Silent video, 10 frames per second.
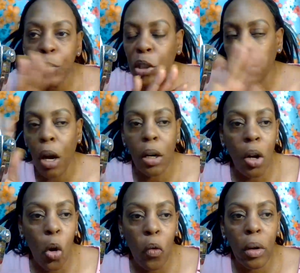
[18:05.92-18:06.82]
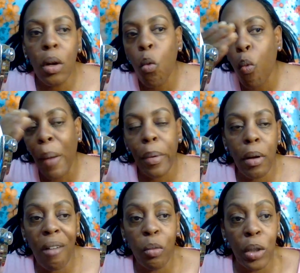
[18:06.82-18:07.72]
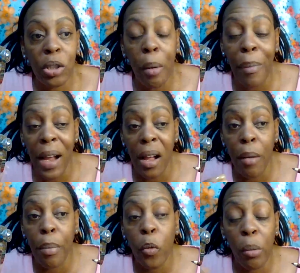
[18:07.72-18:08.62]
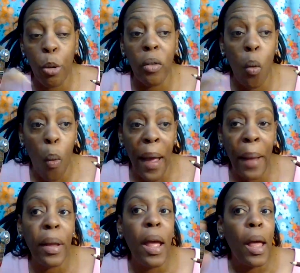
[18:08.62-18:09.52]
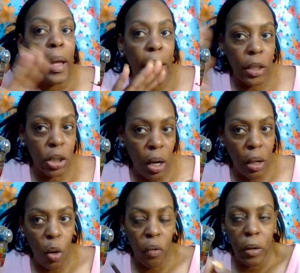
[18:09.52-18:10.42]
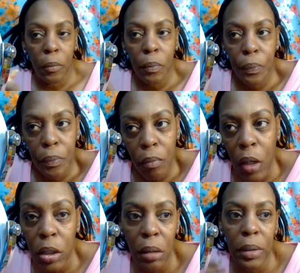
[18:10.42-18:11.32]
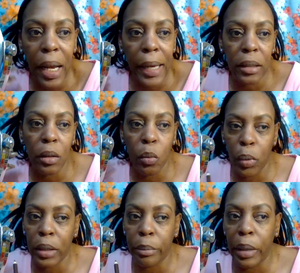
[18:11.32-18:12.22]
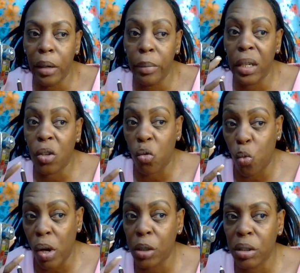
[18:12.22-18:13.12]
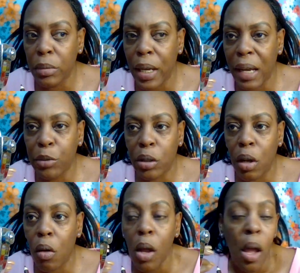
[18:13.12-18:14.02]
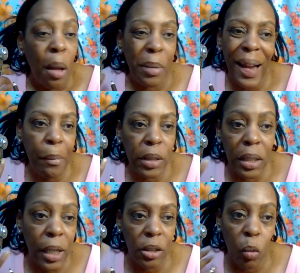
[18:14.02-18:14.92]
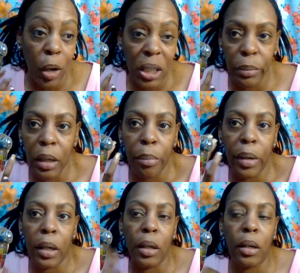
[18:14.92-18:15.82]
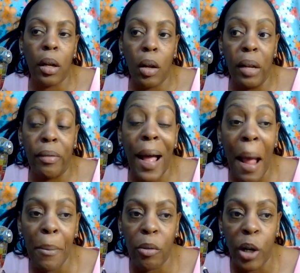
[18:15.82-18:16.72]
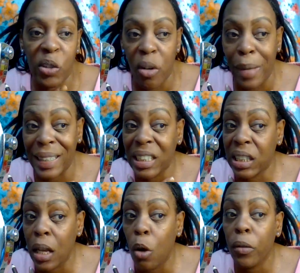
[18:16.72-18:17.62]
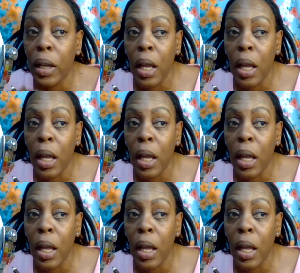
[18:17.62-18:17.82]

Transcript: start all over wipe it off with your makeup remover wipe and start over just sometimes with me being in a rush, sometimes you know. But Hamilton doesn't rush me. But you know, if I'm in a rush for myself,